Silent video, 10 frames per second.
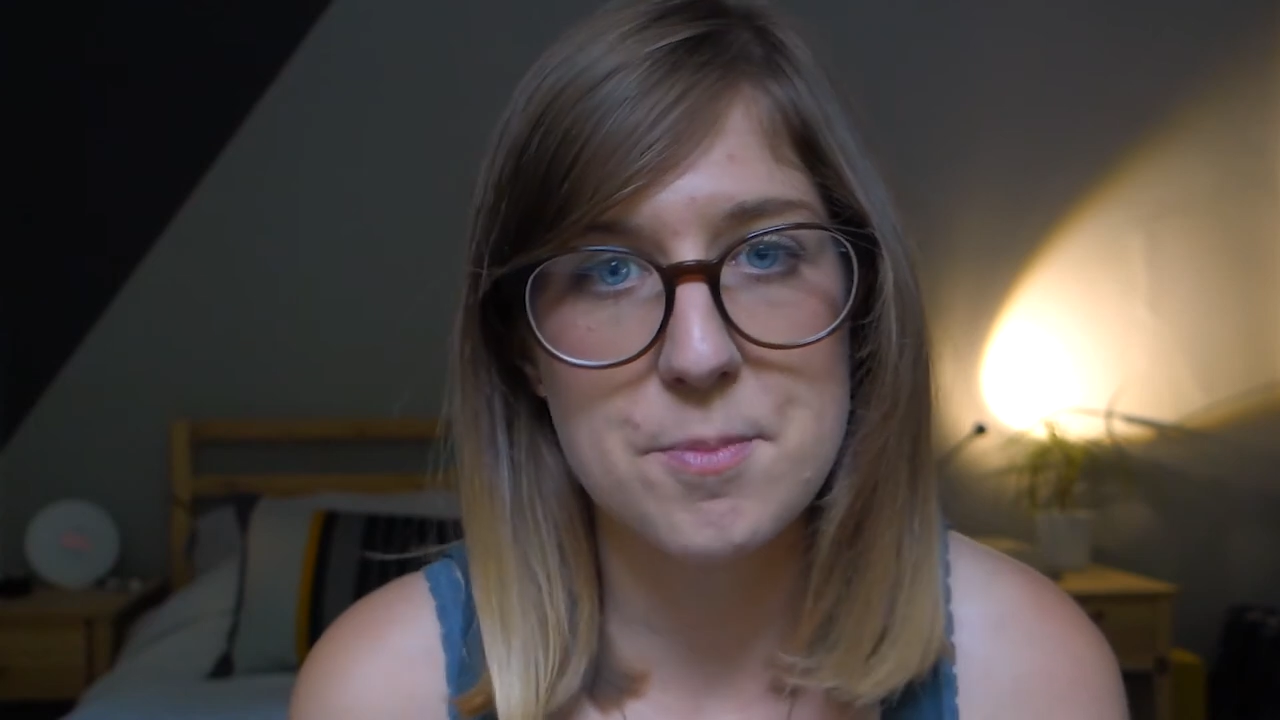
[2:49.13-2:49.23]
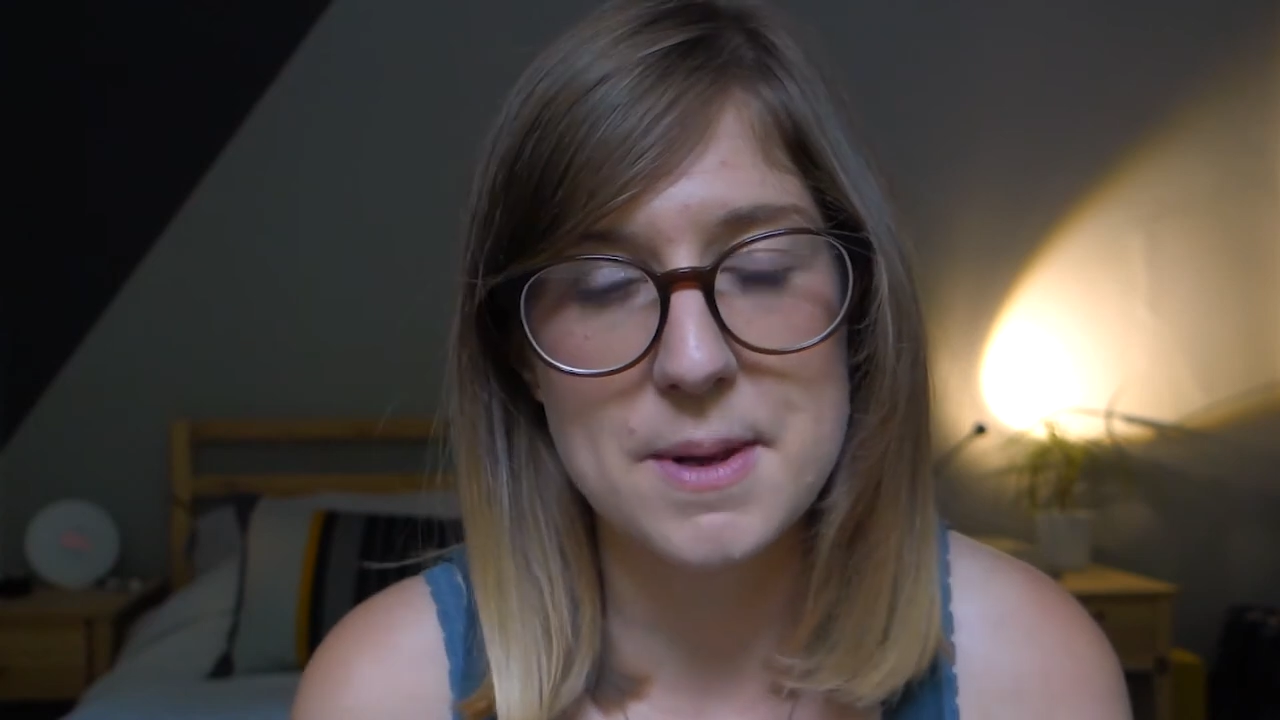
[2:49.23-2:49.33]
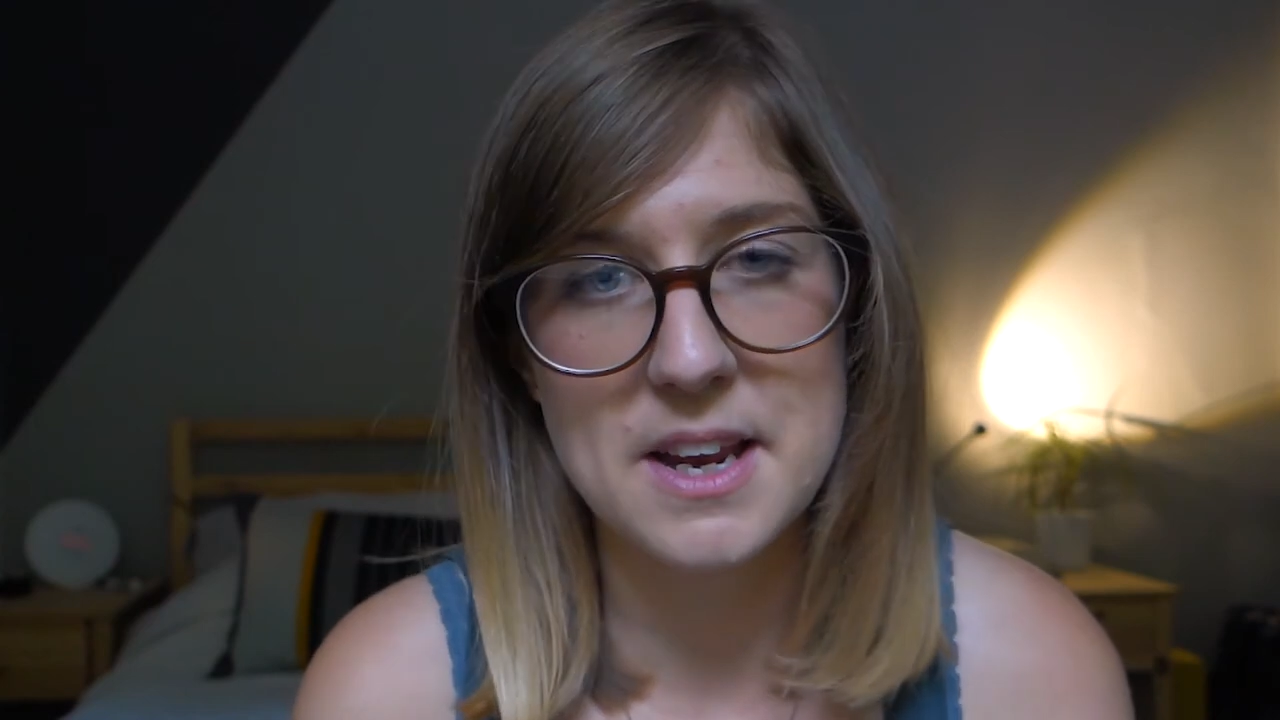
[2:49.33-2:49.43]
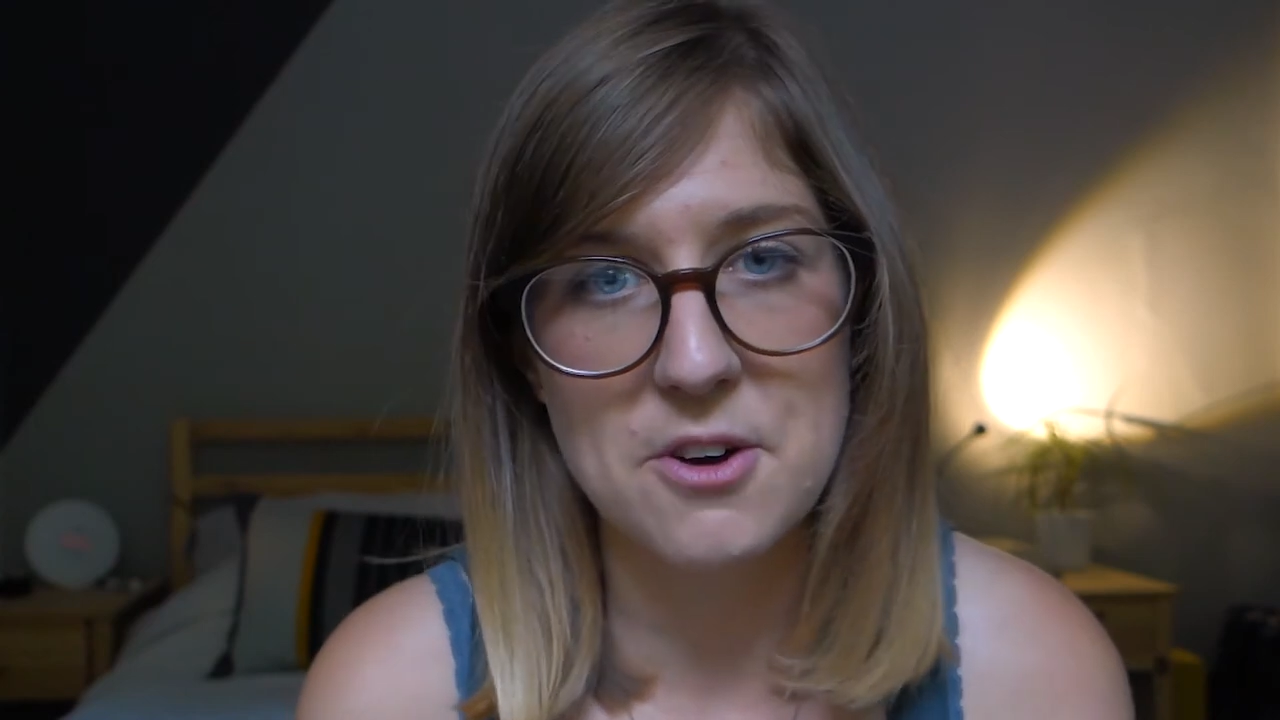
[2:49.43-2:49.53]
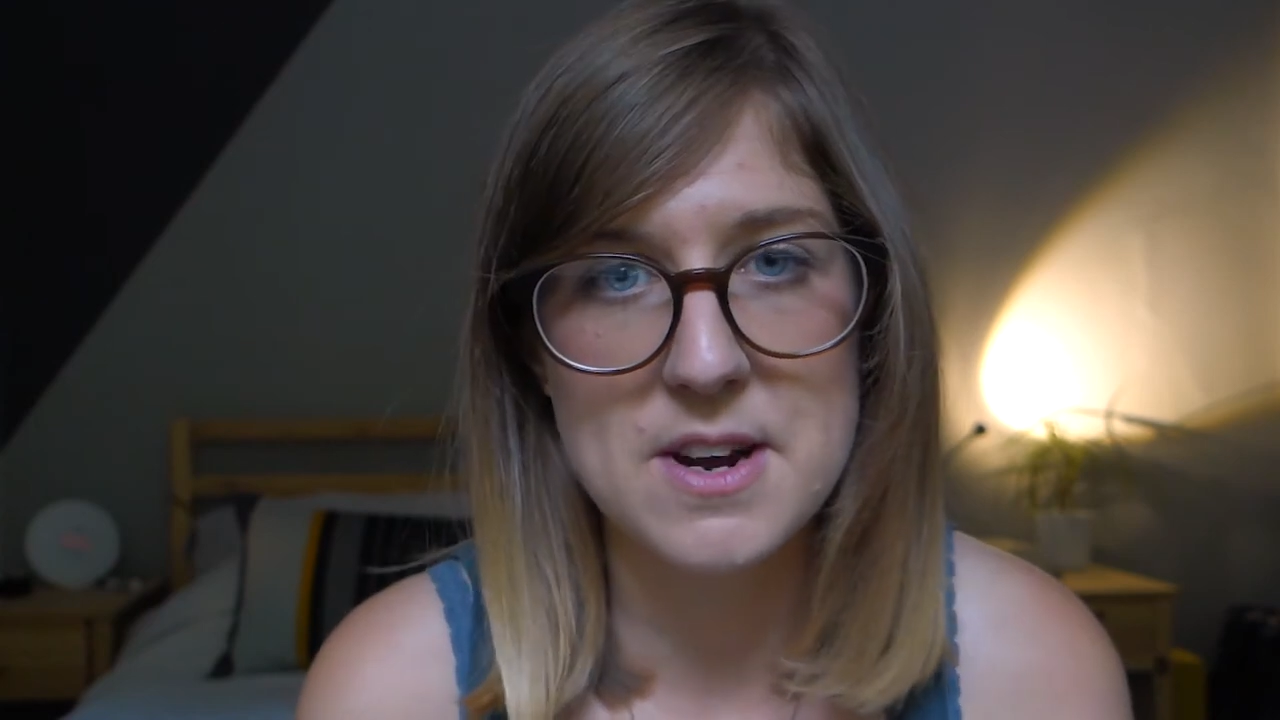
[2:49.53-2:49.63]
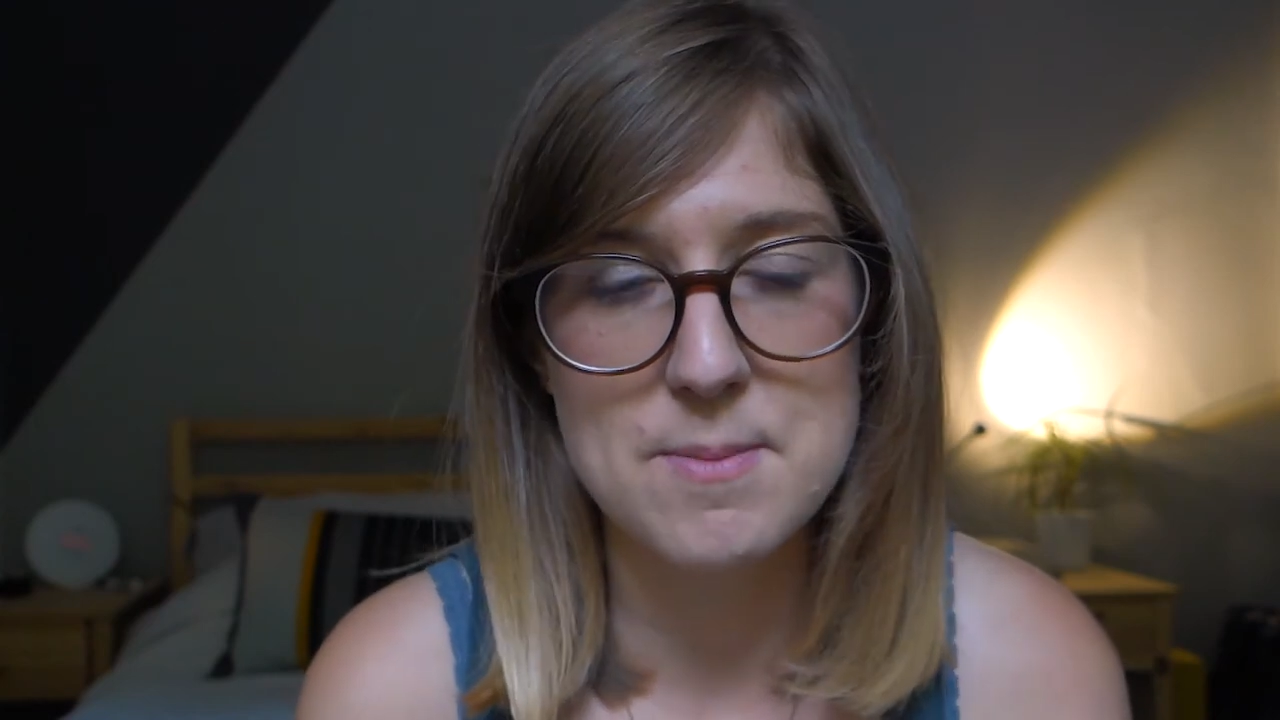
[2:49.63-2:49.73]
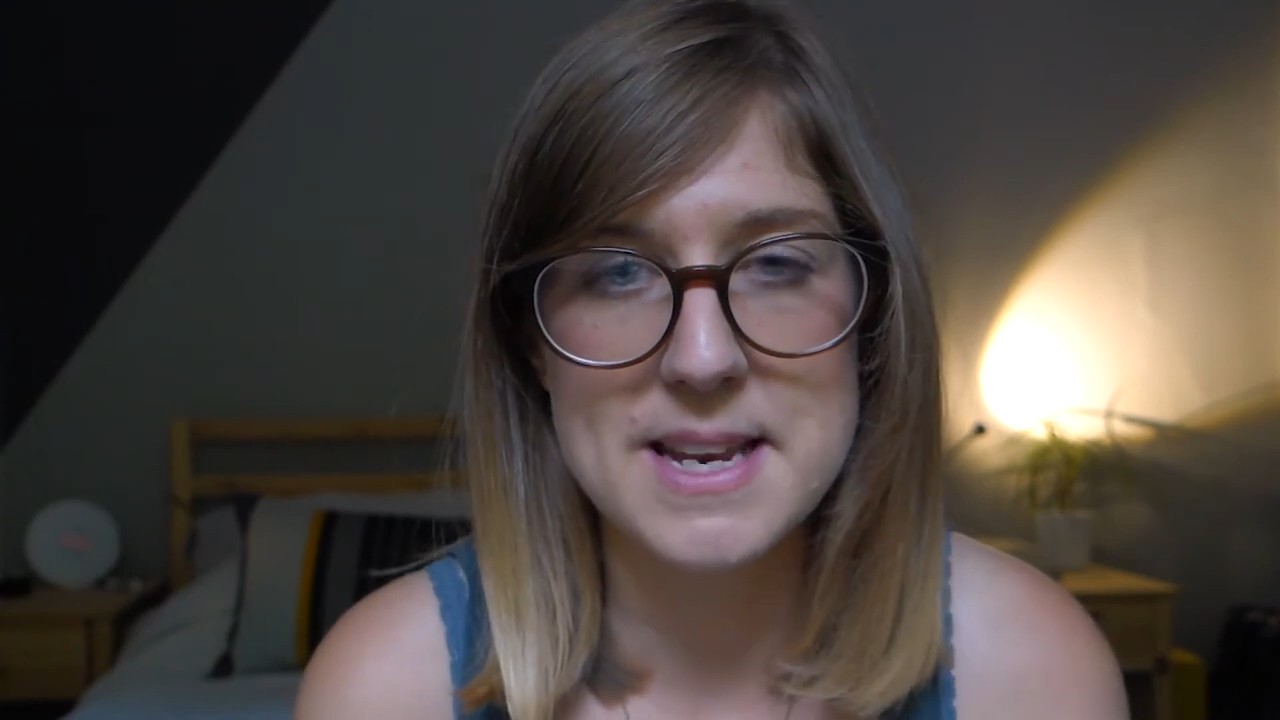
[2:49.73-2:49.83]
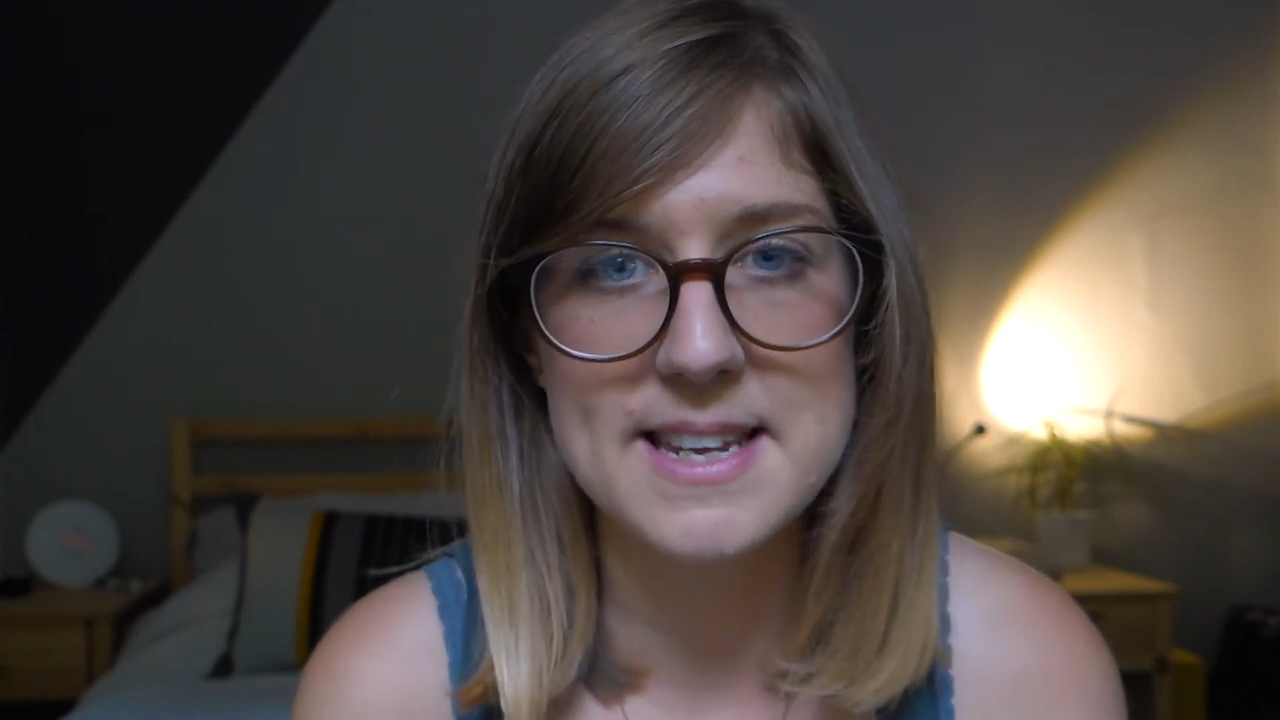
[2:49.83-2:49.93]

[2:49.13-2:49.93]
been incredibly